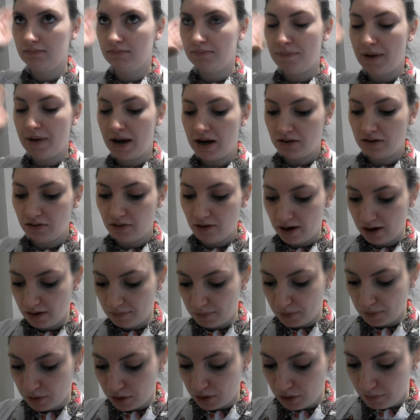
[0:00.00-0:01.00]

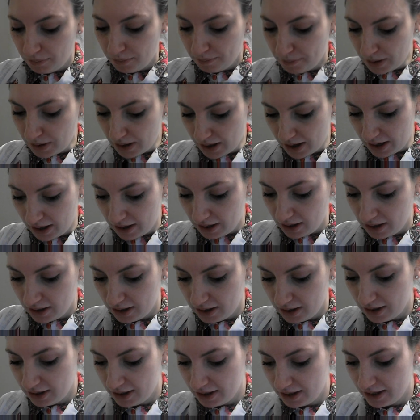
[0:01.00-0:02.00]
biodegradable, but
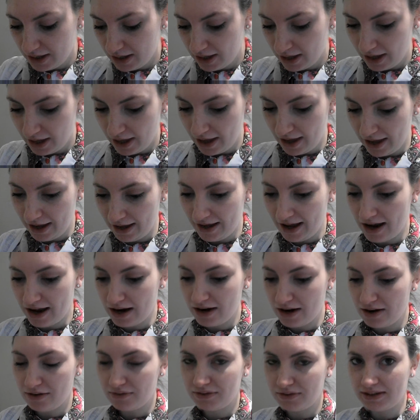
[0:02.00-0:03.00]
it
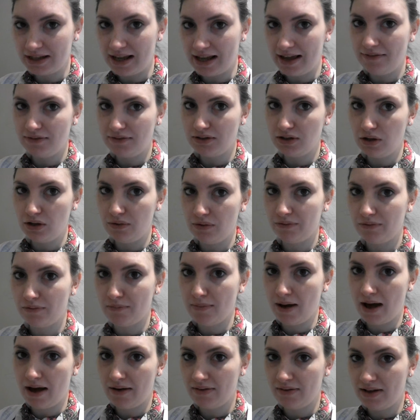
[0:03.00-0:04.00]
kind of saves you
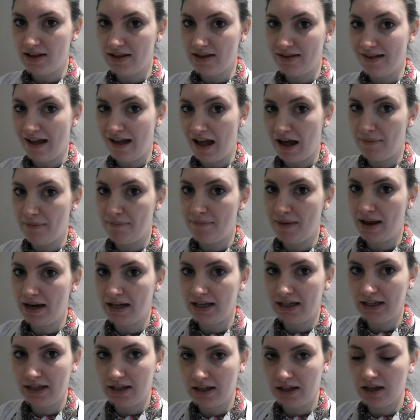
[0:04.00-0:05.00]
from having that
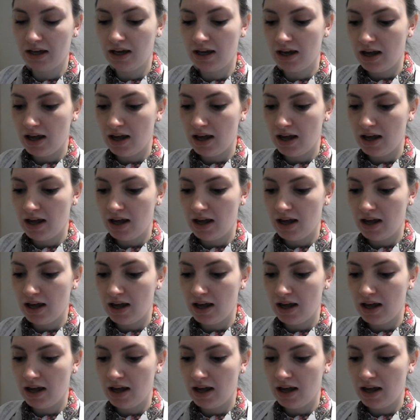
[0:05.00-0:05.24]
many